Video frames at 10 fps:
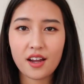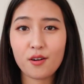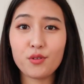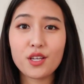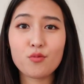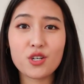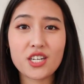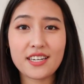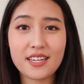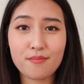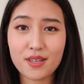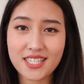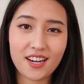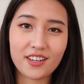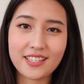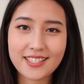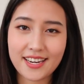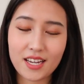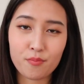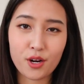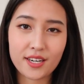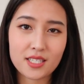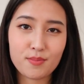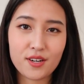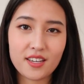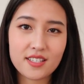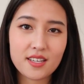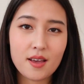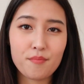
I really wish I didn't miss out on the study abroad experience